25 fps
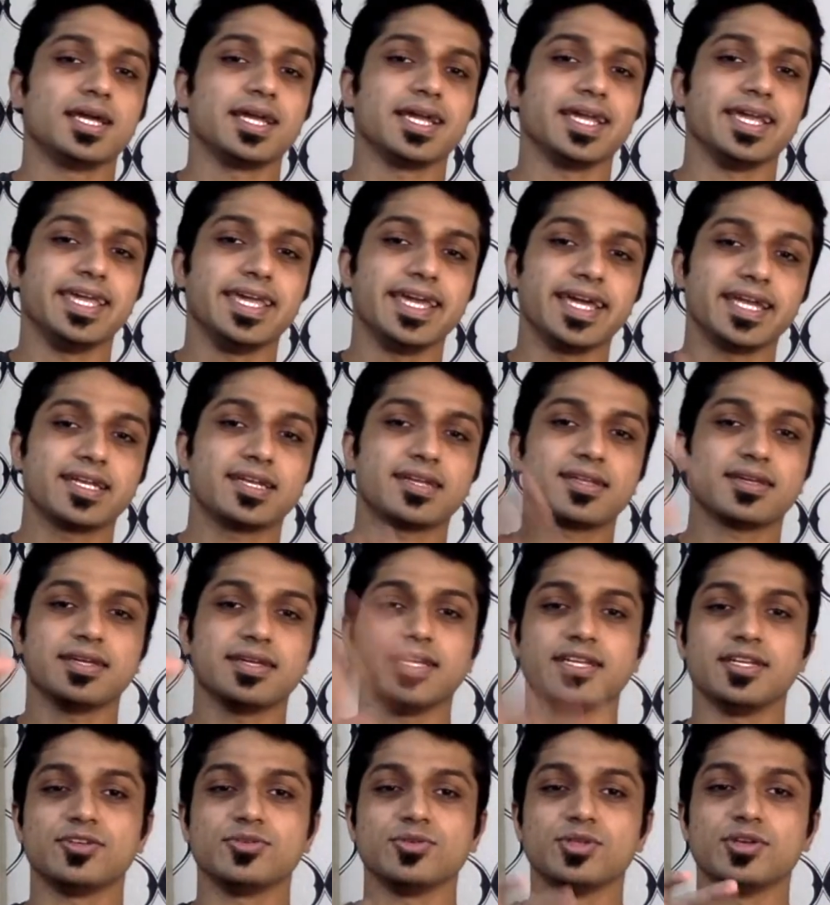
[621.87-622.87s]
Get
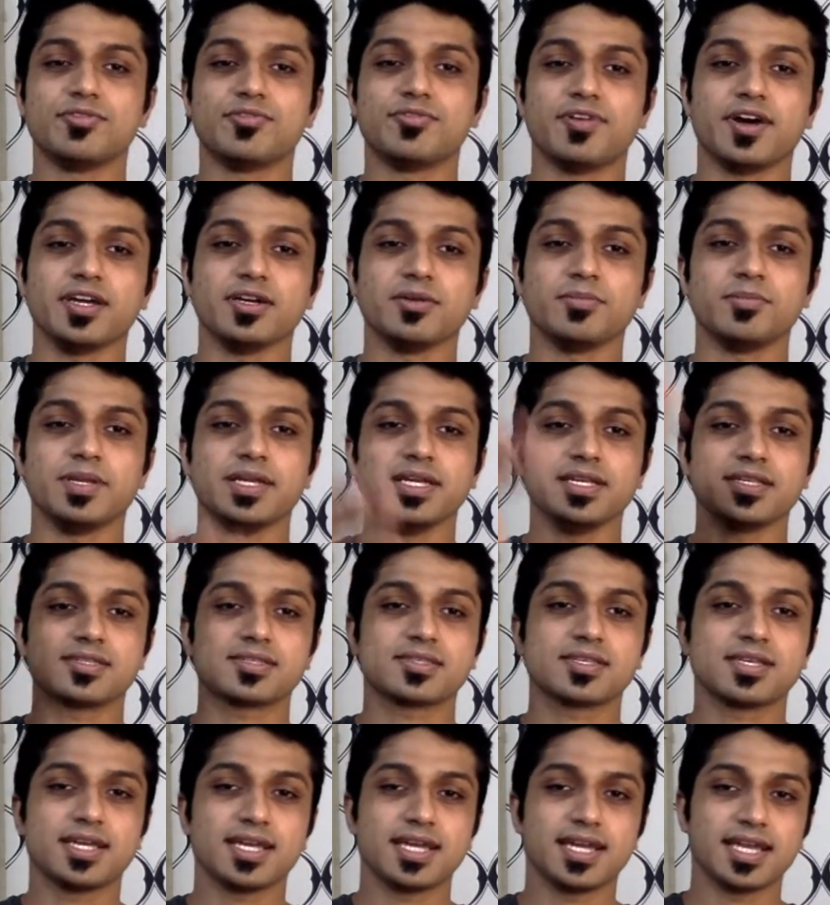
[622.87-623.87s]
into the fireplace,
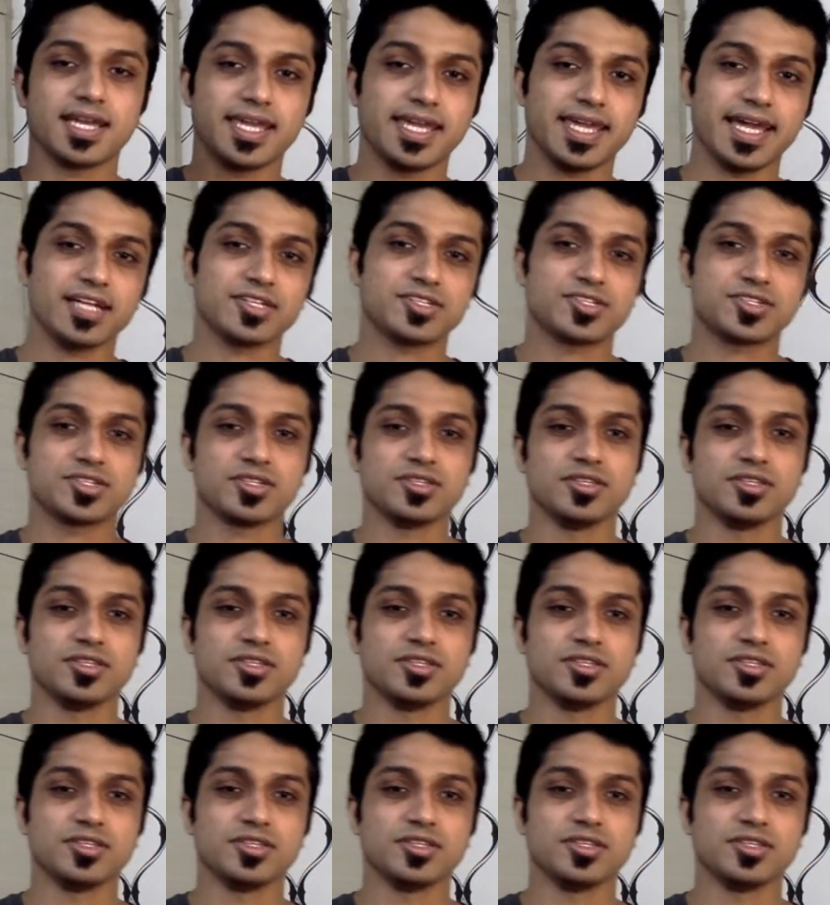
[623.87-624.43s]
catch